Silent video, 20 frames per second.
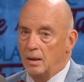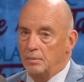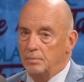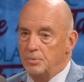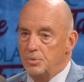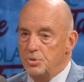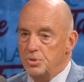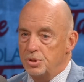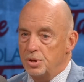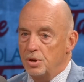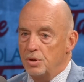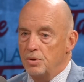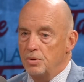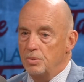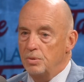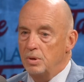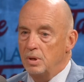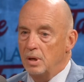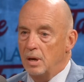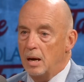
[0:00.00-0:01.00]

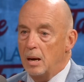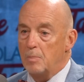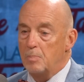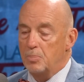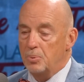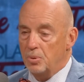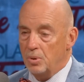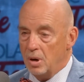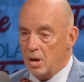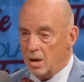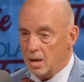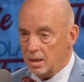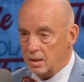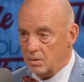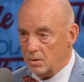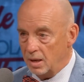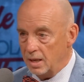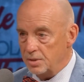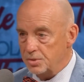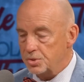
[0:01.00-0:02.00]
show
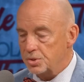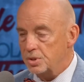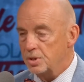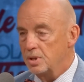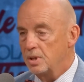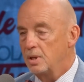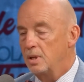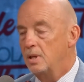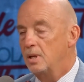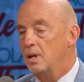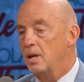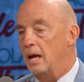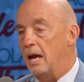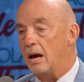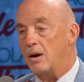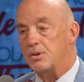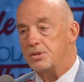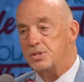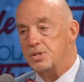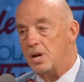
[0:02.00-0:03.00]
progress
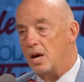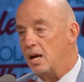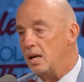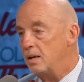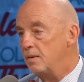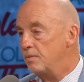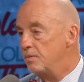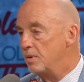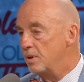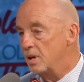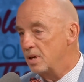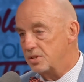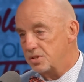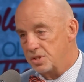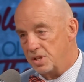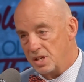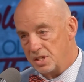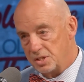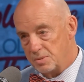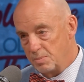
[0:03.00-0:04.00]
outside of
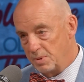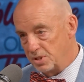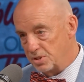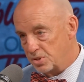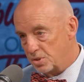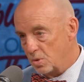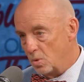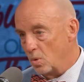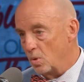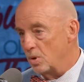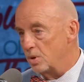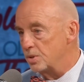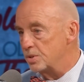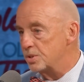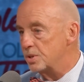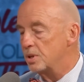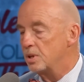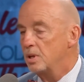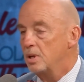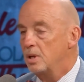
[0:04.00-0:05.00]
assessment scores